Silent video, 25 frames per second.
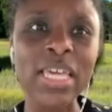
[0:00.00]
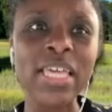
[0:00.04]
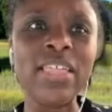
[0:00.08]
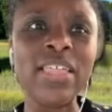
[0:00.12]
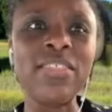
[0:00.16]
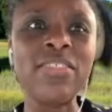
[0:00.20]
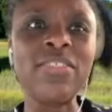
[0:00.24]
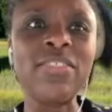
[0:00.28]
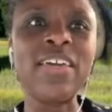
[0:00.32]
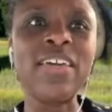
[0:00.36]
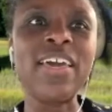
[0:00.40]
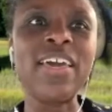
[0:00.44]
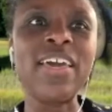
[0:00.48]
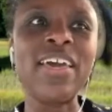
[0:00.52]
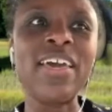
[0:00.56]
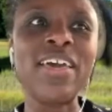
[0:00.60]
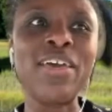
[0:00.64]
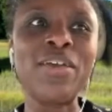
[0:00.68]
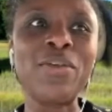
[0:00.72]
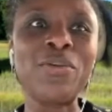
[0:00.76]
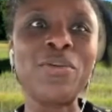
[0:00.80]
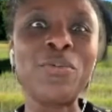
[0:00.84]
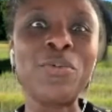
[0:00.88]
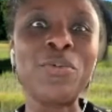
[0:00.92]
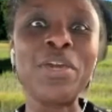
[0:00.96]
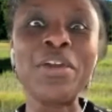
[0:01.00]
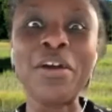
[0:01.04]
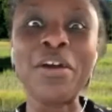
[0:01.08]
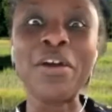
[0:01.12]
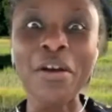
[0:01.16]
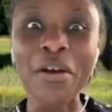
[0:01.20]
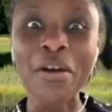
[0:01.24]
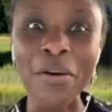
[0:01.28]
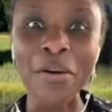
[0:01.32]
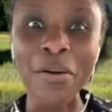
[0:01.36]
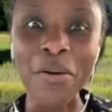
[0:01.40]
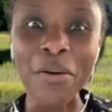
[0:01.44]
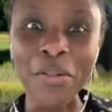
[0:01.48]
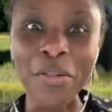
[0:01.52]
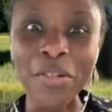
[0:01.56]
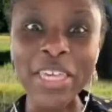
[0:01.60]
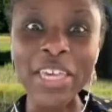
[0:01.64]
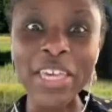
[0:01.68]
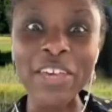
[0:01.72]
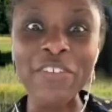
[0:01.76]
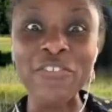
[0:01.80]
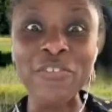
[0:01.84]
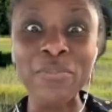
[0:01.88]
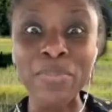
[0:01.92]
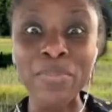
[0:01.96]
that we all get
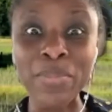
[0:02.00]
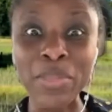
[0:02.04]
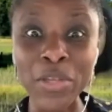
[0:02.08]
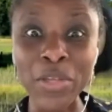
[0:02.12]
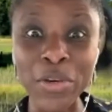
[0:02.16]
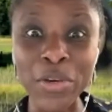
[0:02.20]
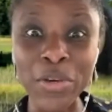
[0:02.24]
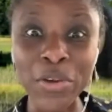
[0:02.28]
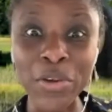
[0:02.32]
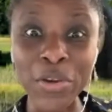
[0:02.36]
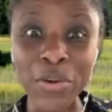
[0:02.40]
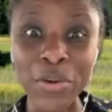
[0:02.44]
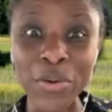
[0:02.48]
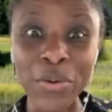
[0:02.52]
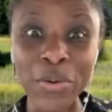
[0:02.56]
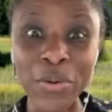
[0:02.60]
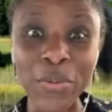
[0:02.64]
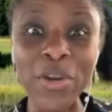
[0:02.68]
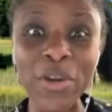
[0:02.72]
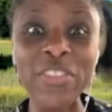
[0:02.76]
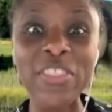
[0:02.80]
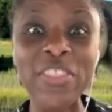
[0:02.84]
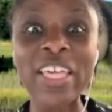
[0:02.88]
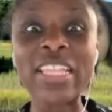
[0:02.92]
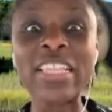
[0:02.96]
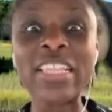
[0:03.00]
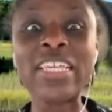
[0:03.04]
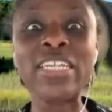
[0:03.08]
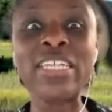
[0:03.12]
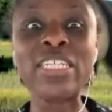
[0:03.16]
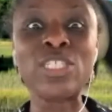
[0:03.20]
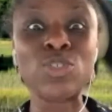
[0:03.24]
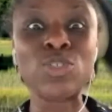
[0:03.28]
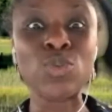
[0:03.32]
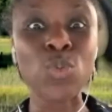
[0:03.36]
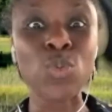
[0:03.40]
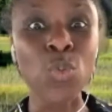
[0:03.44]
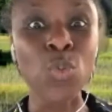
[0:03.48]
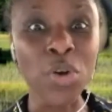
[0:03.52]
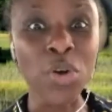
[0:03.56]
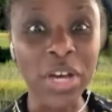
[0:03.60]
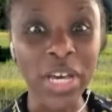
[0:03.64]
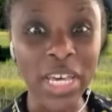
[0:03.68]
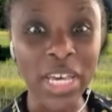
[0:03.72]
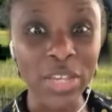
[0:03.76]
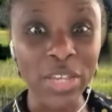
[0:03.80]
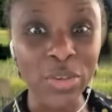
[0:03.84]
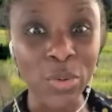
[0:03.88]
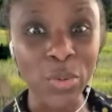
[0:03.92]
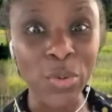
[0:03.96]
familiar with at least
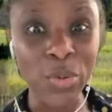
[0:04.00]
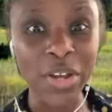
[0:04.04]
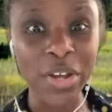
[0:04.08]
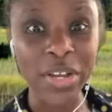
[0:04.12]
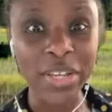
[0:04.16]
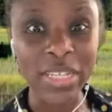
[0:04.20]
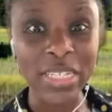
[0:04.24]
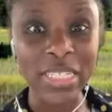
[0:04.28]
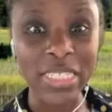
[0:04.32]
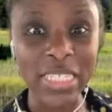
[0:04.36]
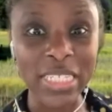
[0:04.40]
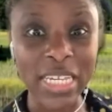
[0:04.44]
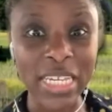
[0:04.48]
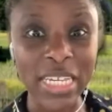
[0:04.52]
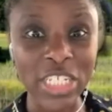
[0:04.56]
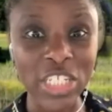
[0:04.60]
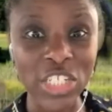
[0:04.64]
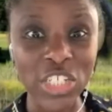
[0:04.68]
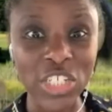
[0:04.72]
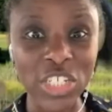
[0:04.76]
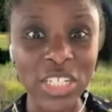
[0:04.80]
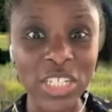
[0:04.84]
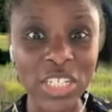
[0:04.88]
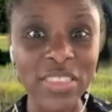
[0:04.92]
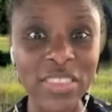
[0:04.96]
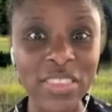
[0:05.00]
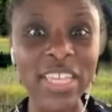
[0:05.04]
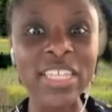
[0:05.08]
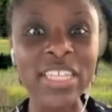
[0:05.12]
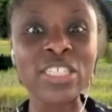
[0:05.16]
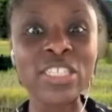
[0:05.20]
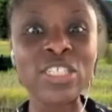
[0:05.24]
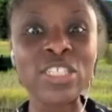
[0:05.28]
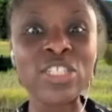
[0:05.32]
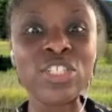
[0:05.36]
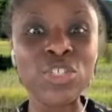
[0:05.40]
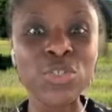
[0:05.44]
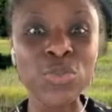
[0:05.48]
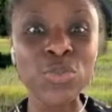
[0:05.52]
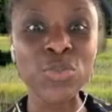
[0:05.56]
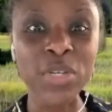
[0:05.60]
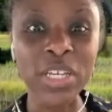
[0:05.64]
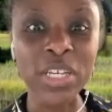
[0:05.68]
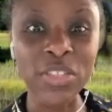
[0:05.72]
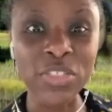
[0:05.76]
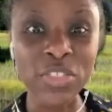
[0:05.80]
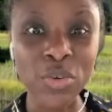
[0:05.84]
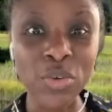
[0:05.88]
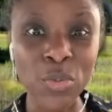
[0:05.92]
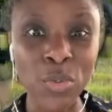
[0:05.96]
one organization that is
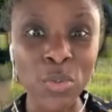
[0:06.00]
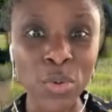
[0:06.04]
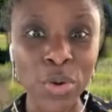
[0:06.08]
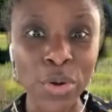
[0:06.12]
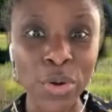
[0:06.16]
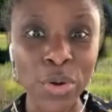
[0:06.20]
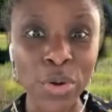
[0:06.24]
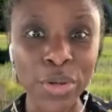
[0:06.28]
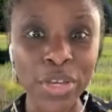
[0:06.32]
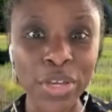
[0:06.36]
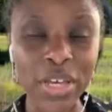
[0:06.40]
doing the work